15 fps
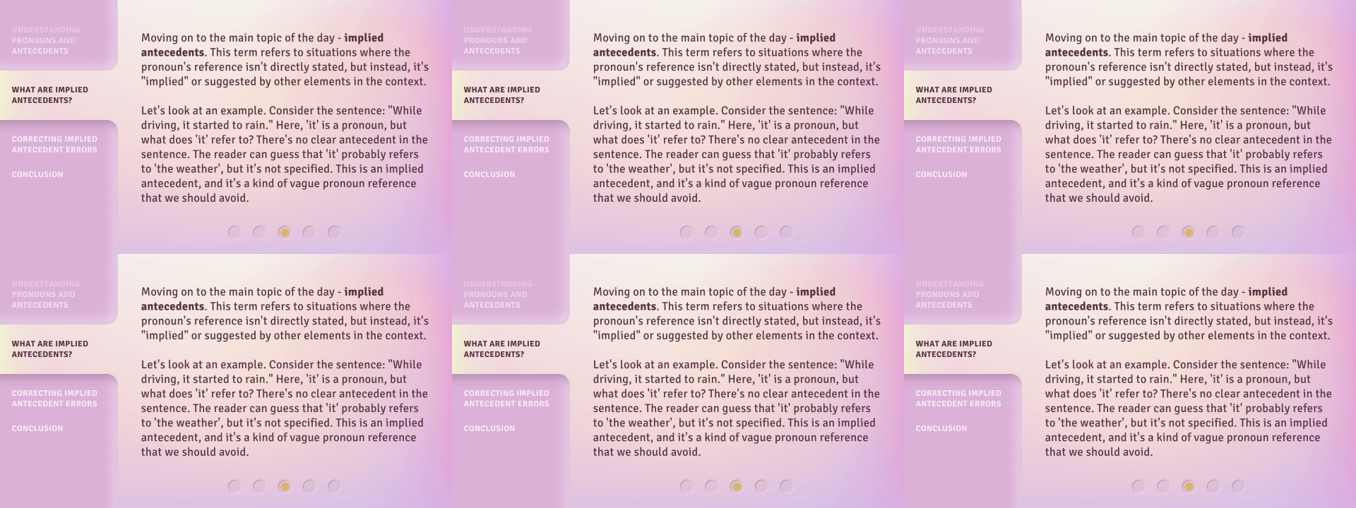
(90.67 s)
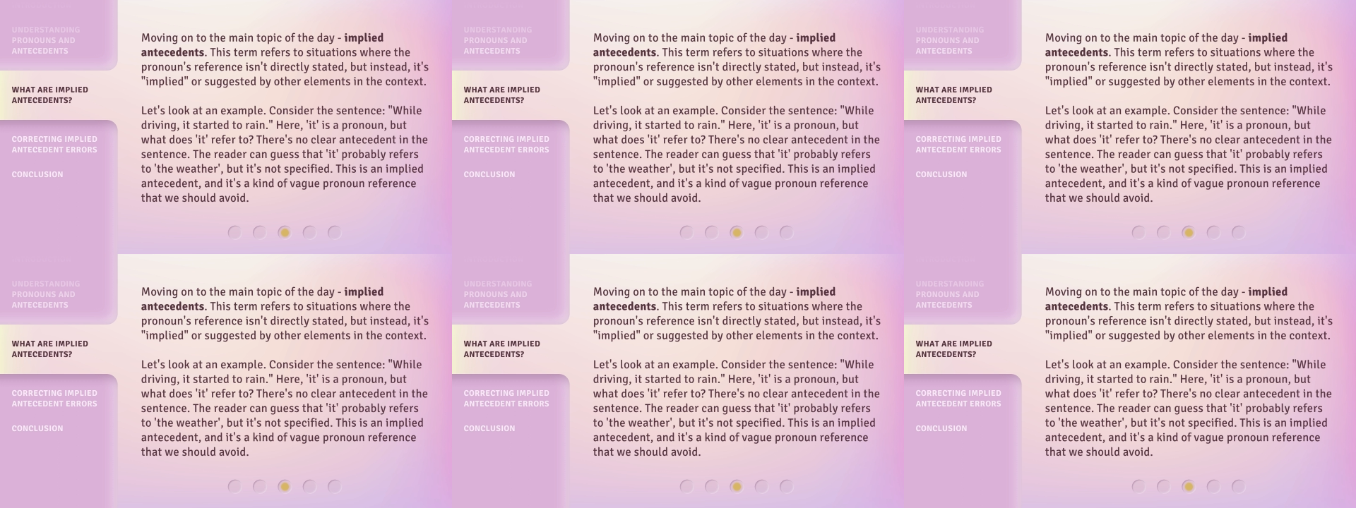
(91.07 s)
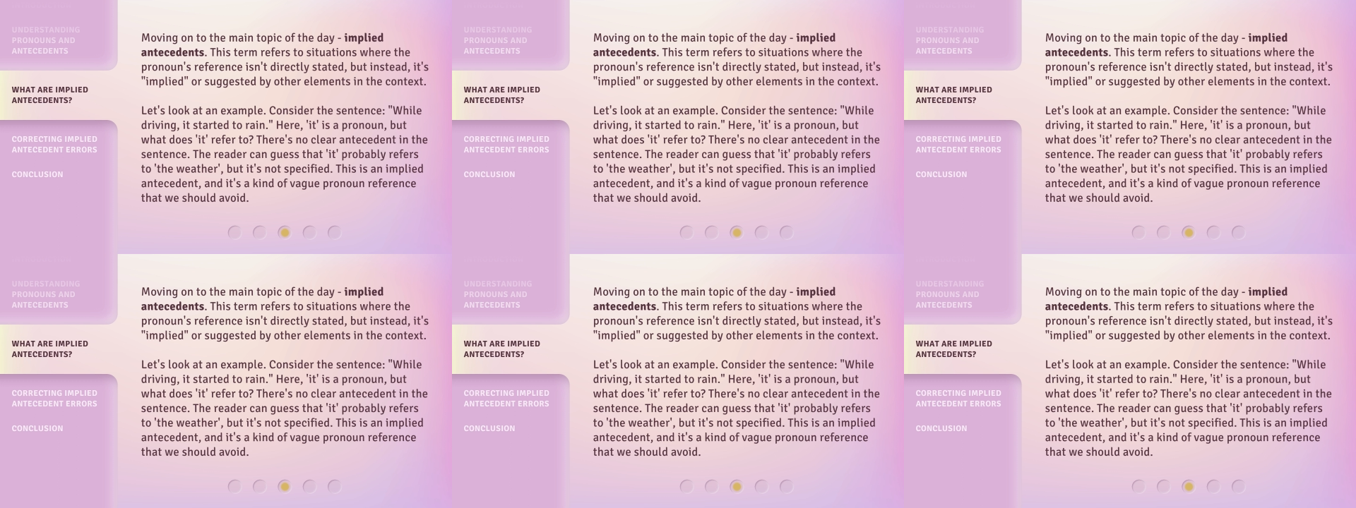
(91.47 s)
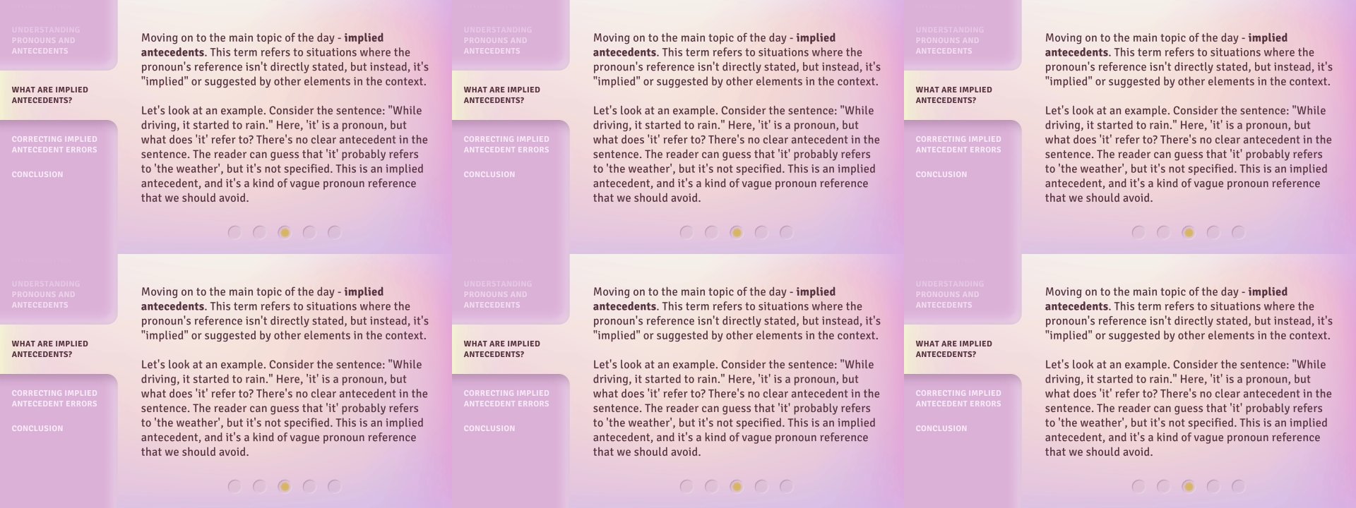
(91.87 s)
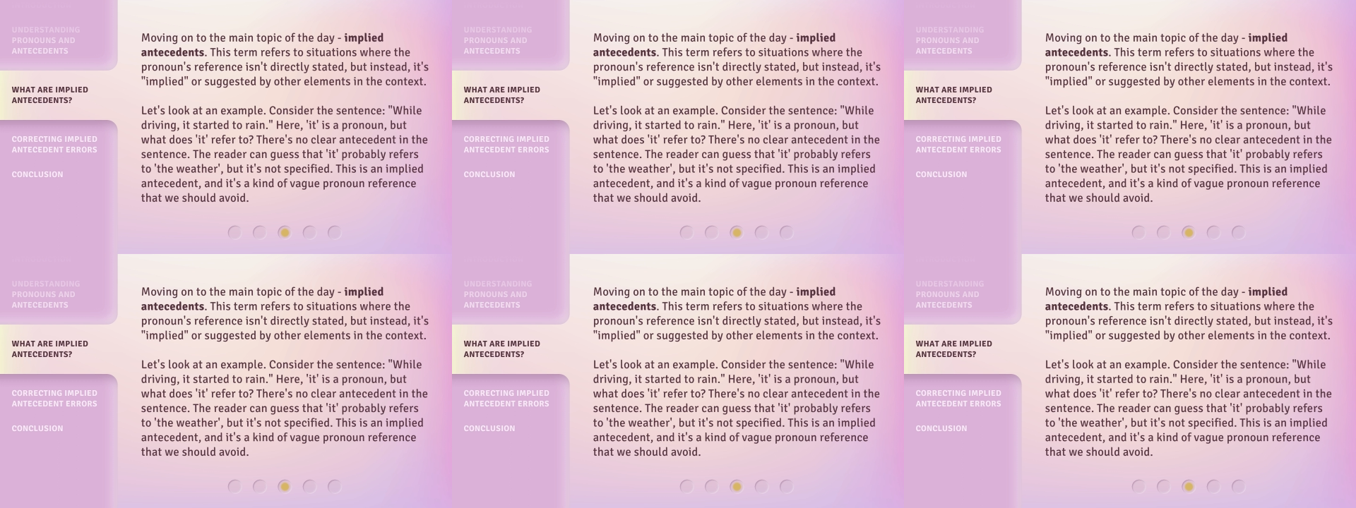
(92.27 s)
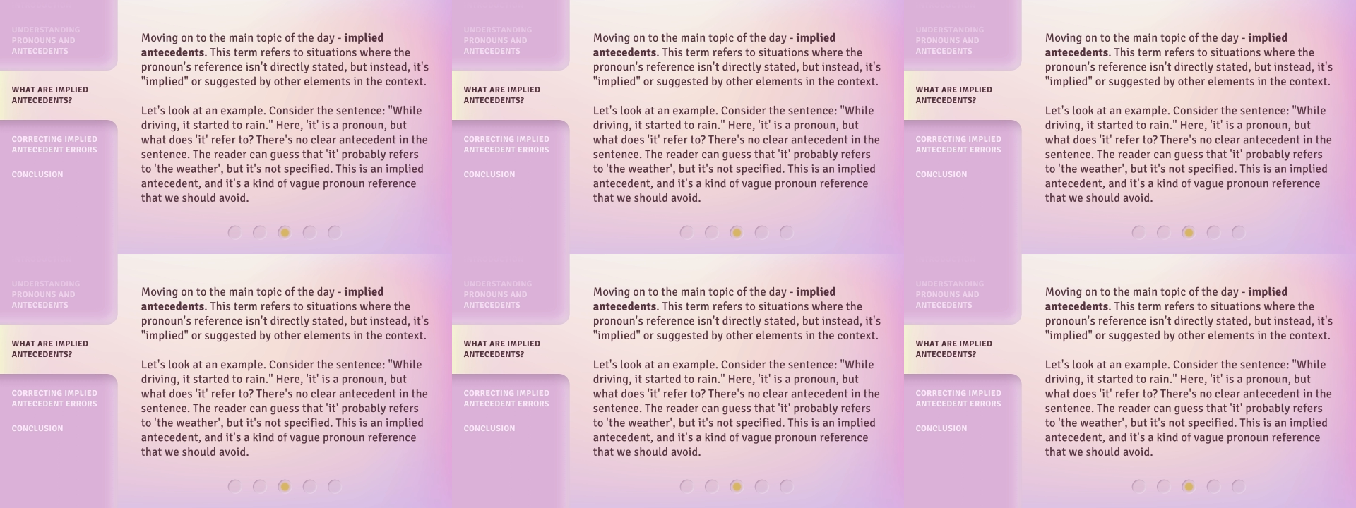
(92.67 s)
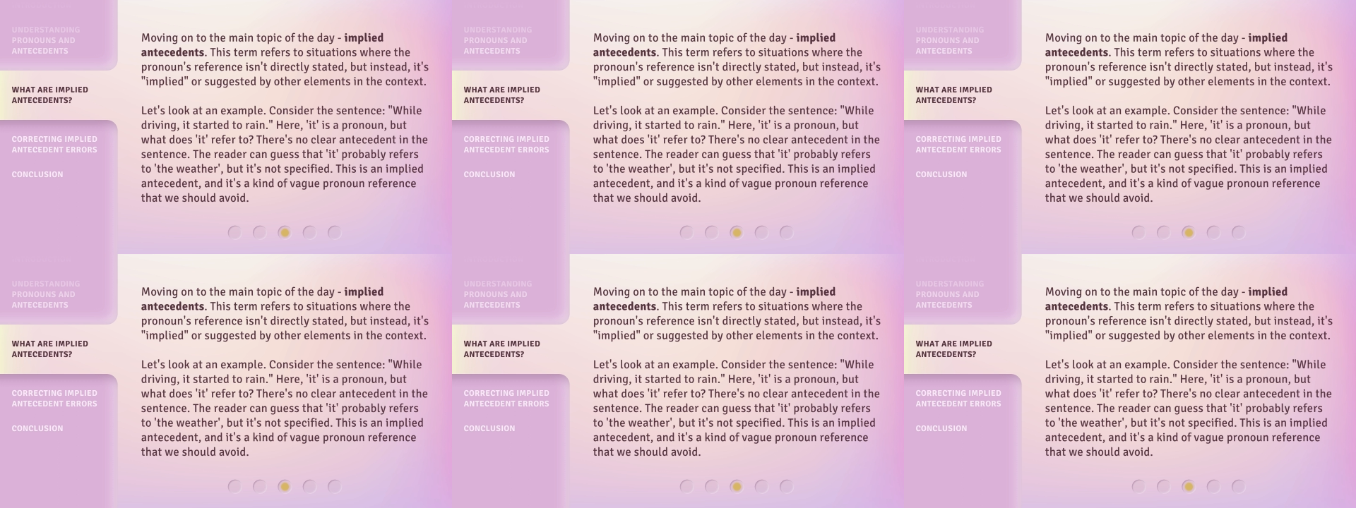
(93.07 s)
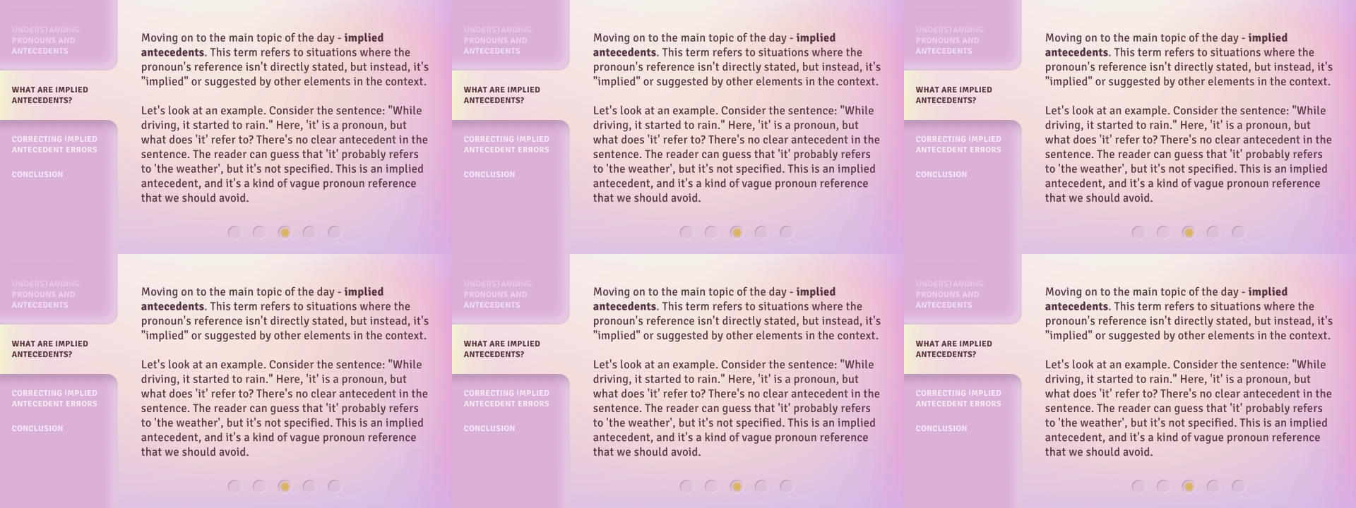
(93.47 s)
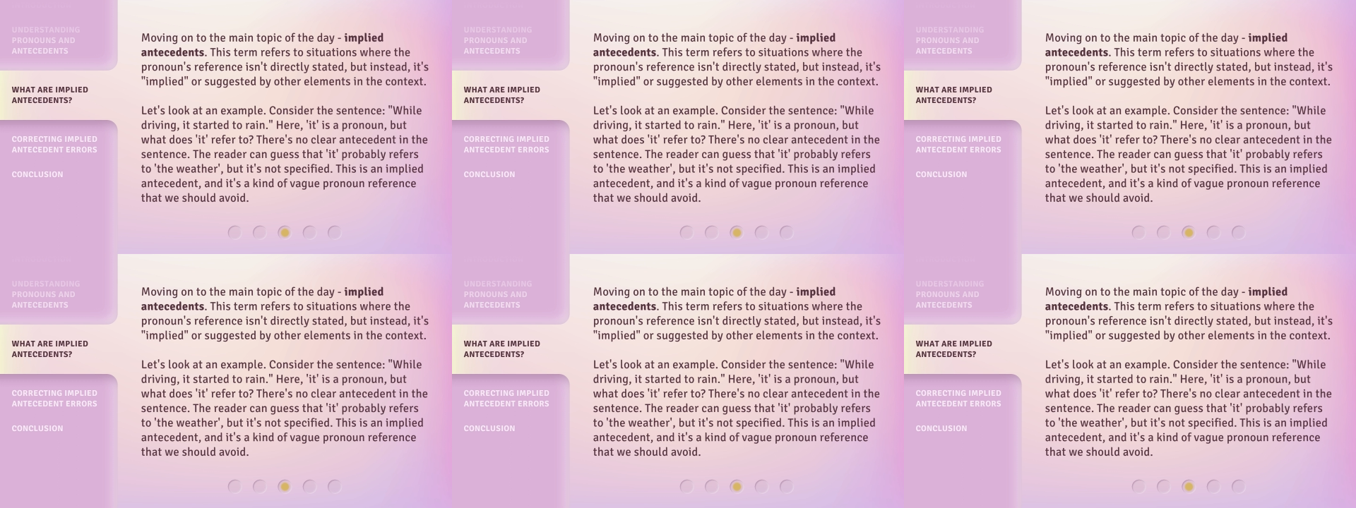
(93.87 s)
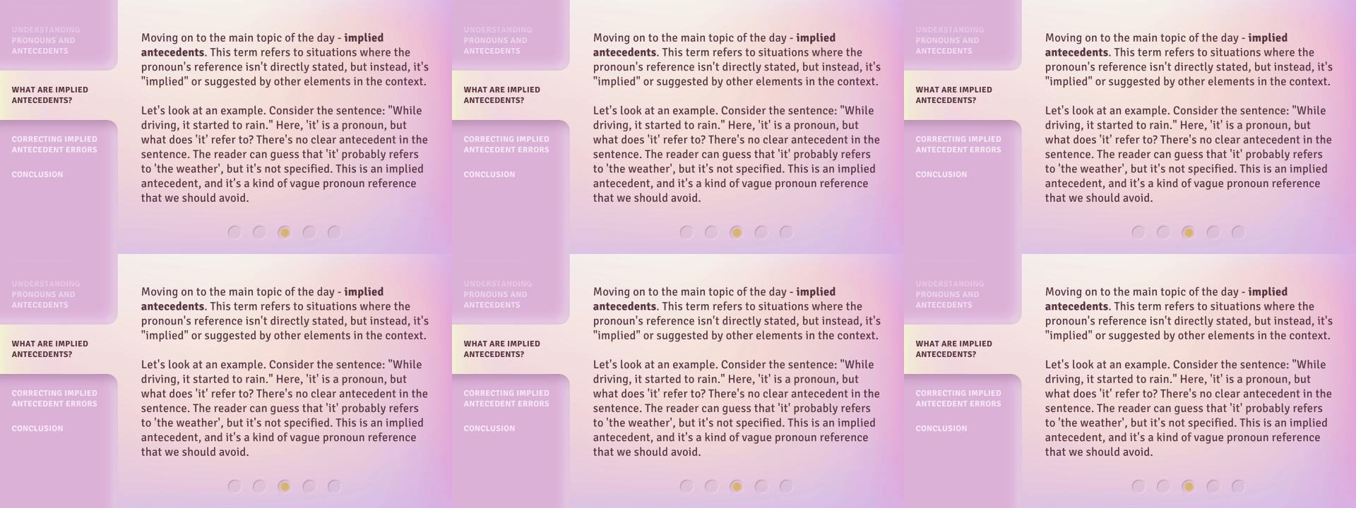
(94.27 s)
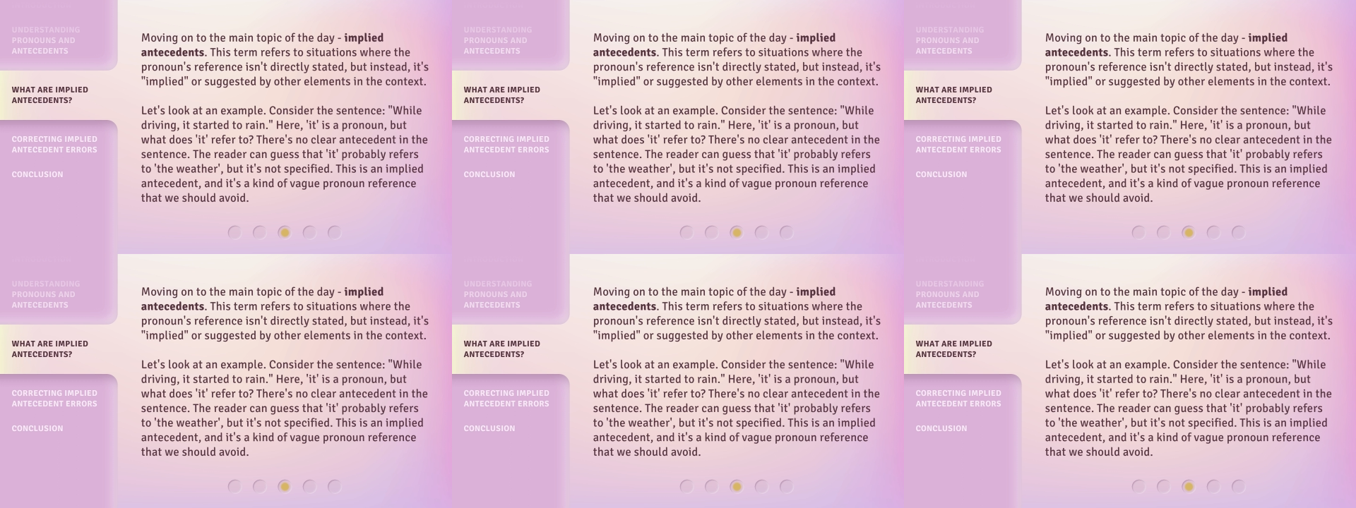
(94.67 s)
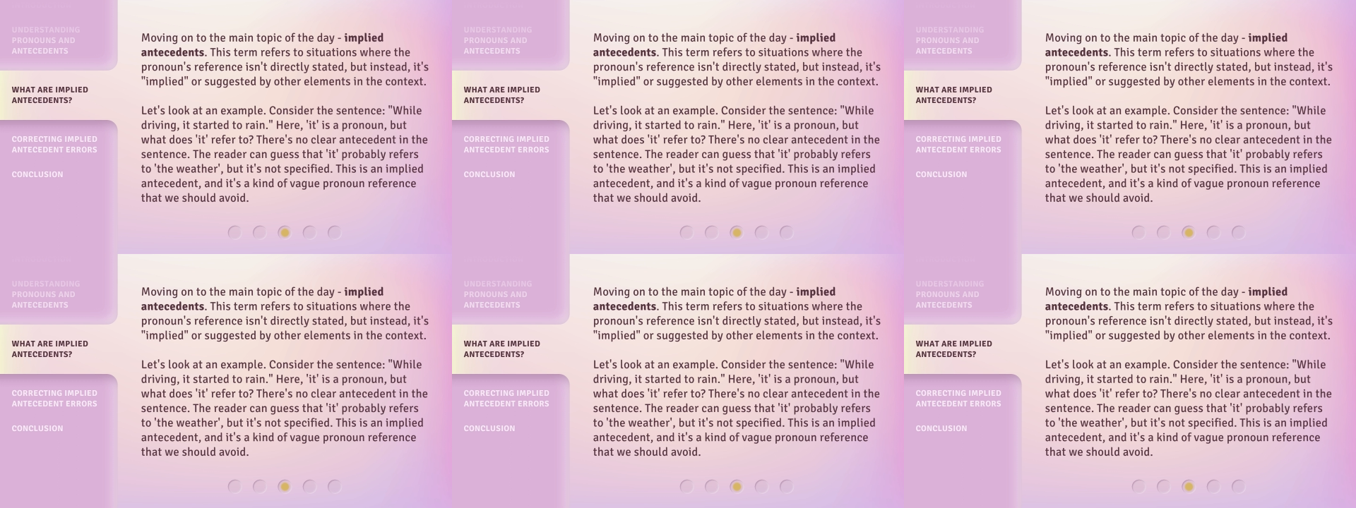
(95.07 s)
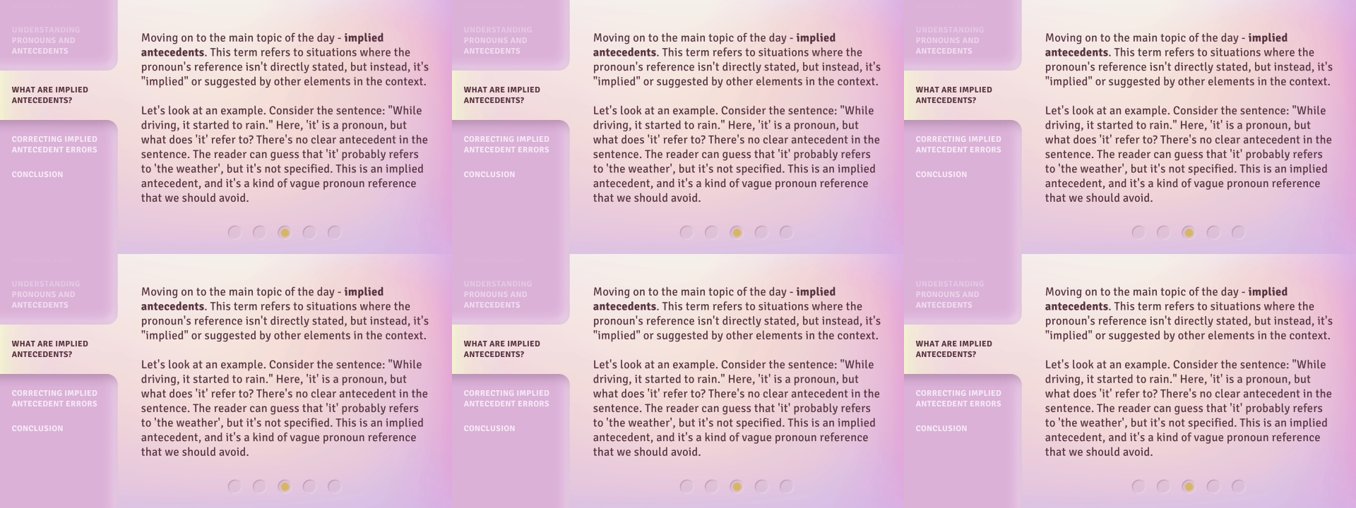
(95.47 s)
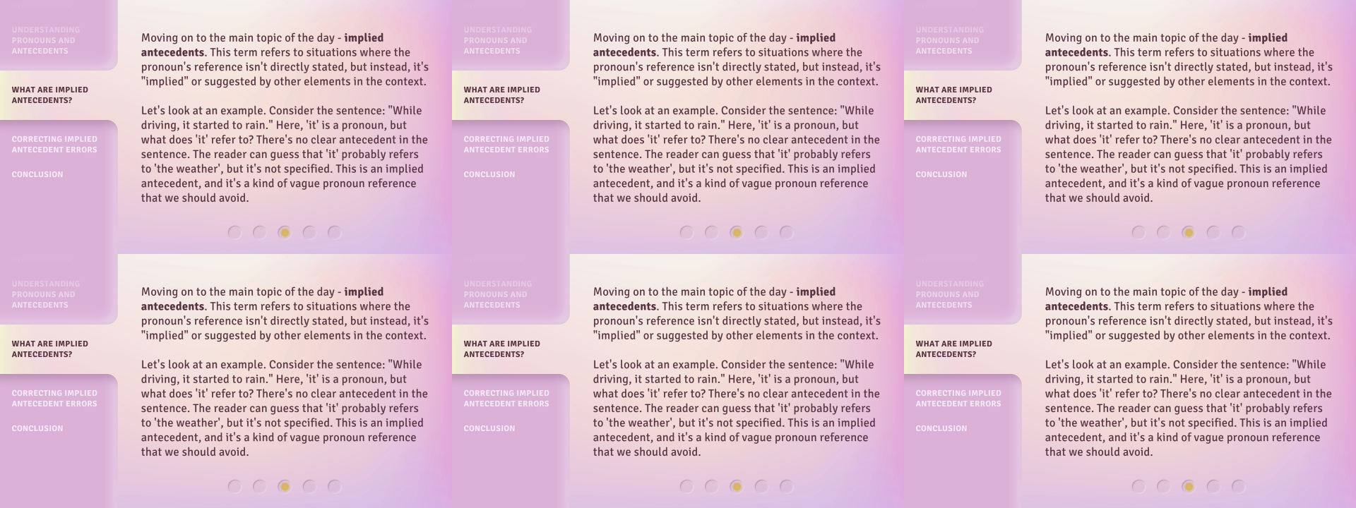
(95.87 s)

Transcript: No face is visible, so there are no lips to read.